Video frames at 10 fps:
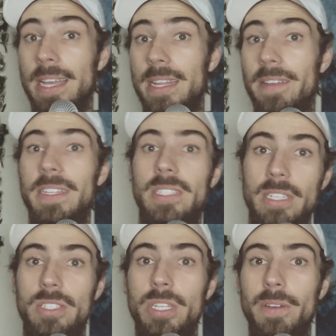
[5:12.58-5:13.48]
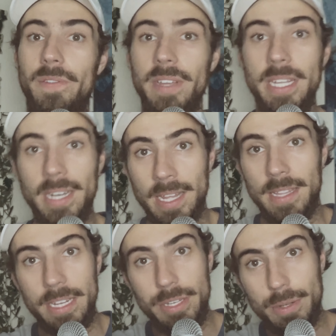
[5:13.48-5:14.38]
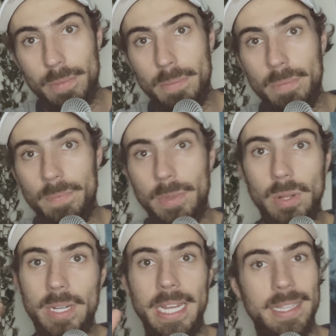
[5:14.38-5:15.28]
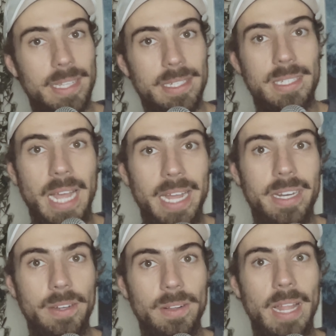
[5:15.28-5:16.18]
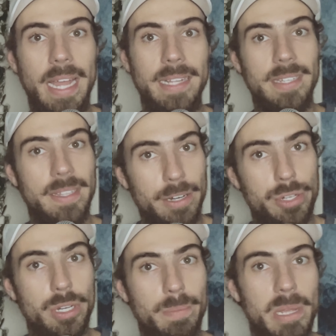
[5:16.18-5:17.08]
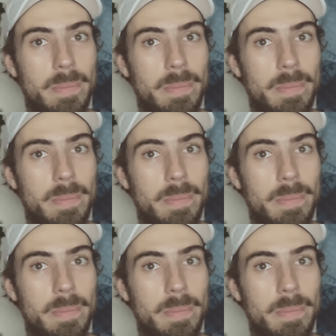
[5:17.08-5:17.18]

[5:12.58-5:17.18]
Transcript: and if it says 2 feet, then you look at the side of your lens and there should be